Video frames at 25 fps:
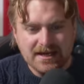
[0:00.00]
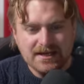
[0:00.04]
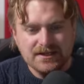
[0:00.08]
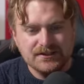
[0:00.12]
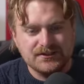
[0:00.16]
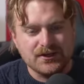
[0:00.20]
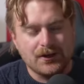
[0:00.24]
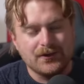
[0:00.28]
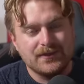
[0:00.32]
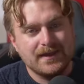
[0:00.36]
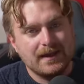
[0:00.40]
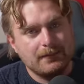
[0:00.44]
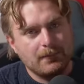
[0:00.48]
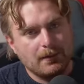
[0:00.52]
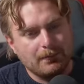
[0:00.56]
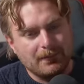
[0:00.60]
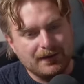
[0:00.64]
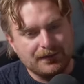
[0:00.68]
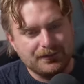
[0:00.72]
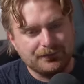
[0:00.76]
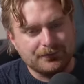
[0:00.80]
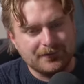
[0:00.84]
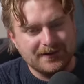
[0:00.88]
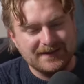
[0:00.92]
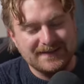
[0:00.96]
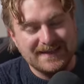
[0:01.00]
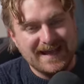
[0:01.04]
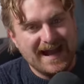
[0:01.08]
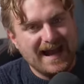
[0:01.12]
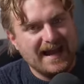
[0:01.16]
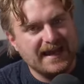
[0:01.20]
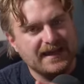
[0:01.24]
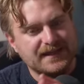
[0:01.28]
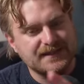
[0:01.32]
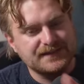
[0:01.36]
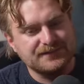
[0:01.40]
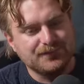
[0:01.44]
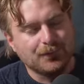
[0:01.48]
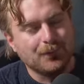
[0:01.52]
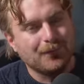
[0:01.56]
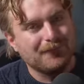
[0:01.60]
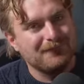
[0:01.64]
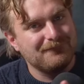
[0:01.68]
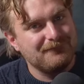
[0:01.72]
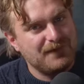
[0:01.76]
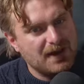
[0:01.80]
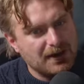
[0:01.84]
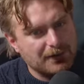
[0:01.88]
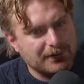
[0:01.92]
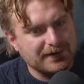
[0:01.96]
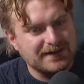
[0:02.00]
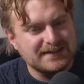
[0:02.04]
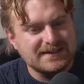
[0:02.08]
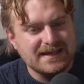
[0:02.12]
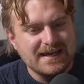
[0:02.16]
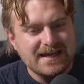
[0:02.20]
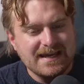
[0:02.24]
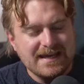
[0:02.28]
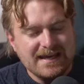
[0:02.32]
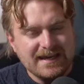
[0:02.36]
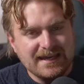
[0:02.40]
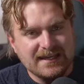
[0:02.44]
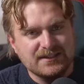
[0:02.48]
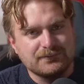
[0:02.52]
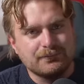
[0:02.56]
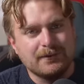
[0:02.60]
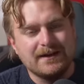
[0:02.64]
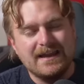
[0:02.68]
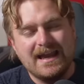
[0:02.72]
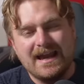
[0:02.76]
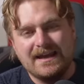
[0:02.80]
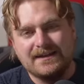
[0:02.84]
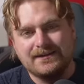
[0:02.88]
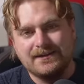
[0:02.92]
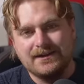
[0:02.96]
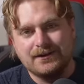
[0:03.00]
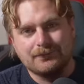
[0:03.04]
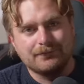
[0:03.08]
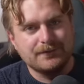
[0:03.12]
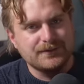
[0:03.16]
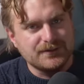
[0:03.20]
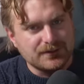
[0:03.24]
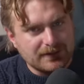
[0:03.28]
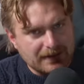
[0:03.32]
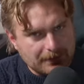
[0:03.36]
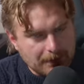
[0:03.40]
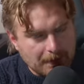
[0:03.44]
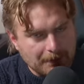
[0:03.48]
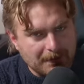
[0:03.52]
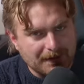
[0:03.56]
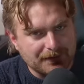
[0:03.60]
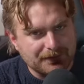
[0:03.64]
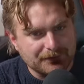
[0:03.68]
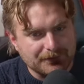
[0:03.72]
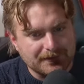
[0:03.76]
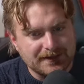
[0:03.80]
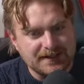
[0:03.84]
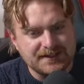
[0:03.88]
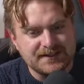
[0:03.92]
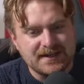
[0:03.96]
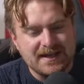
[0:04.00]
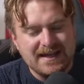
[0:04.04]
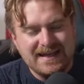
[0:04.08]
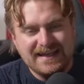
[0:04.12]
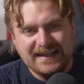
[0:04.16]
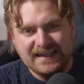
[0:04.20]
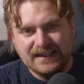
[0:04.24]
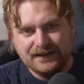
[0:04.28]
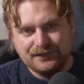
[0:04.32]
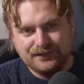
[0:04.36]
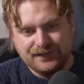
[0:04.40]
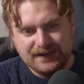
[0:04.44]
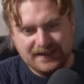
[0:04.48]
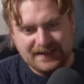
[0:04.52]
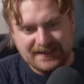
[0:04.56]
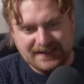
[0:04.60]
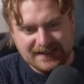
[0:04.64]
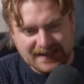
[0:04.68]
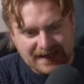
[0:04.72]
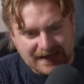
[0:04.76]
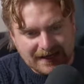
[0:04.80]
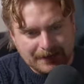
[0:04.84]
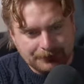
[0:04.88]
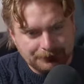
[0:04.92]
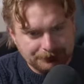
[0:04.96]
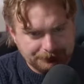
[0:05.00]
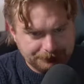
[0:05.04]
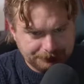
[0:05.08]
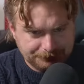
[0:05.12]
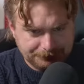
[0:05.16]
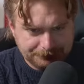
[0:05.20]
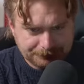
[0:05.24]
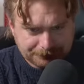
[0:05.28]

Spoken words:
So the M113, the AS4 variant, is we had the original M113s in Vietnam,